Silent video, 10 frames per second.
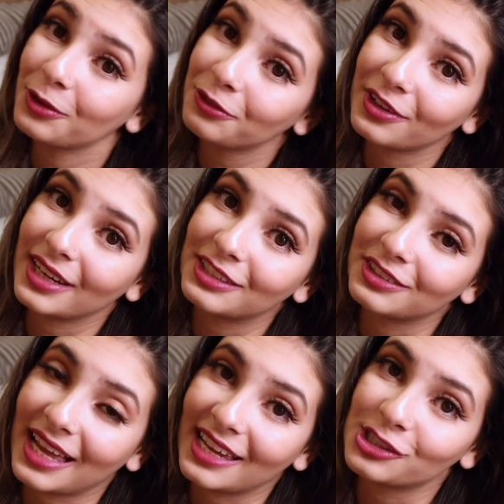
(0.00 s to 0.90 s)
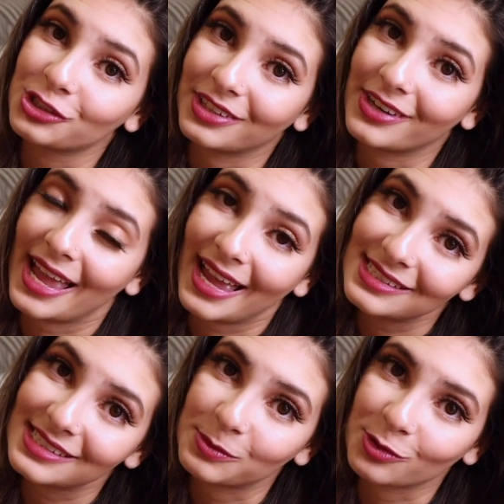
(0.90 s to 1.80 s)
Don't forget to like, share,
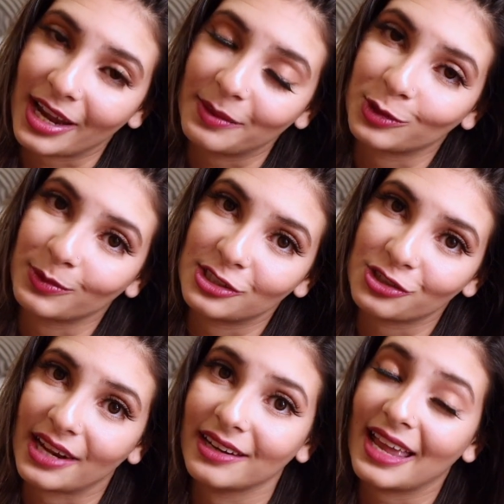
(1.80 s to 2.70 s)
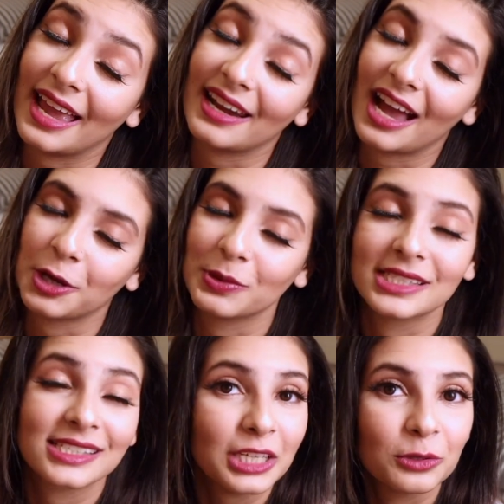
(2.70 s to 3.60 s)
and subscribe to my channel, and I
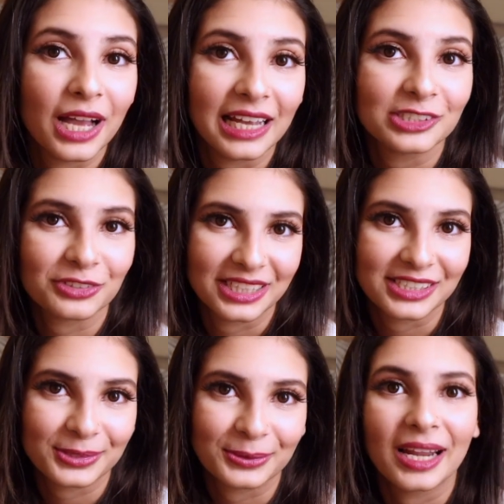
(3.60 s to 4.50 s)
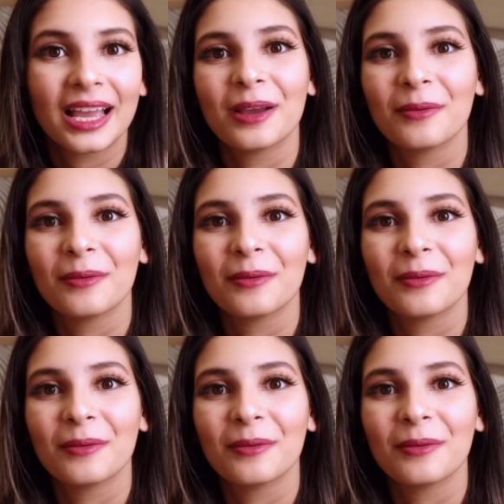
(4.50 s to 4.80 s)
will see you guys really soon.